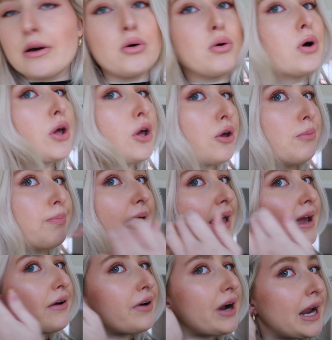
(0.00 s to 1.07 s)
little hoop
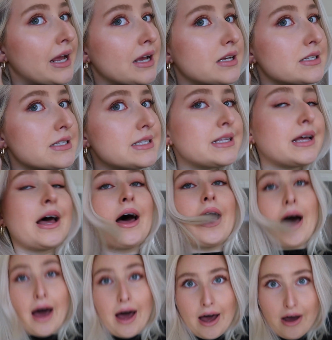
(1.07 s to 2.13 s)
earrings.
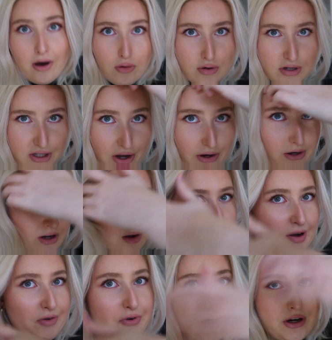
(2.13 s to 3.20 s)
Also, look at
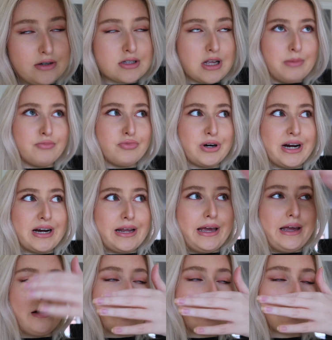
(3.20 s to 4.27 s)
my roots. I
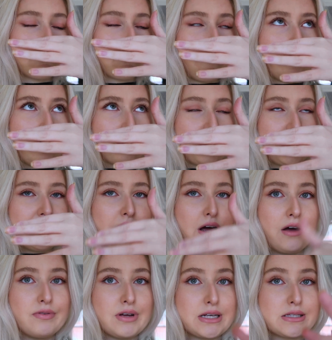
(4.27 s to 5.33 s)
feel really
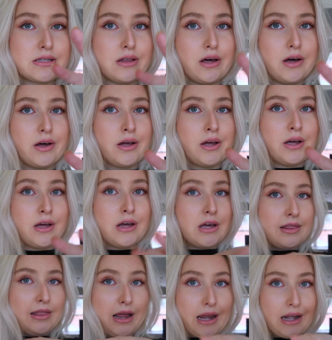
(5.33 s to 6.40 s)
nervous that
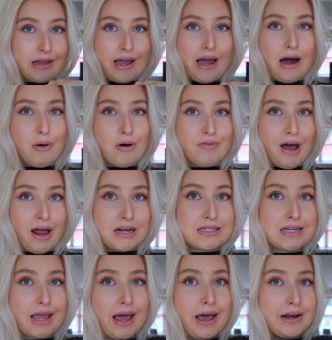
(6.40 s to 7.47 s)
they're gonna get out of
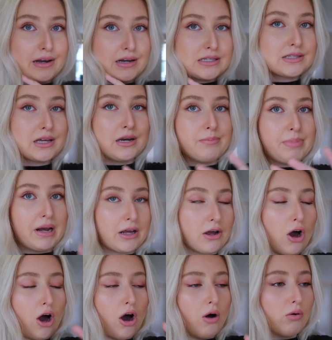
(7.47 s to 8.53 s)
hand again and it's gonna be
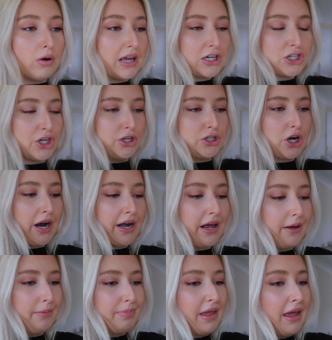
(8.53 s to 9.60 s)
like a whole issue trying
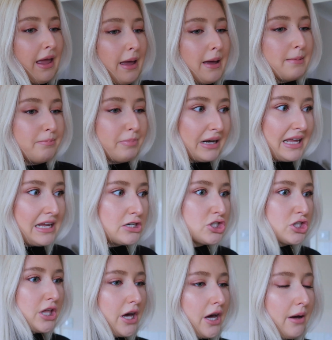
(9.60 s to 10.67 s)
to
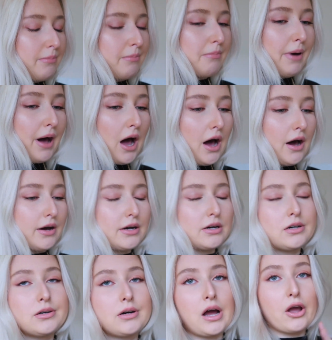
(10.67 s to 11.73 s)
bleach them, but
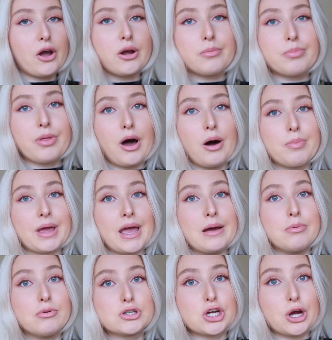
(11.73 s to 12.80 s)
I hope that I'll be
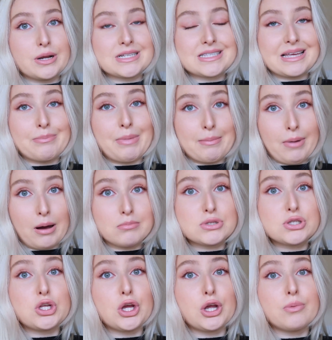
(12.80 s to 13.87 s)
able to go and see my mum
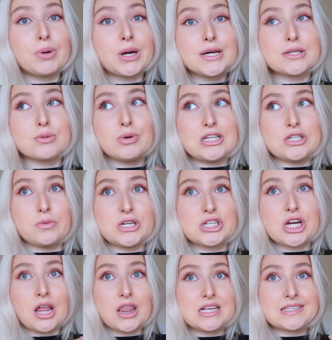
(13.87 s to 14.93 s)
soon because we do
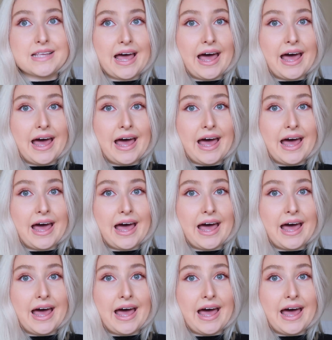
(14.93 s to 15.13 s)
each other's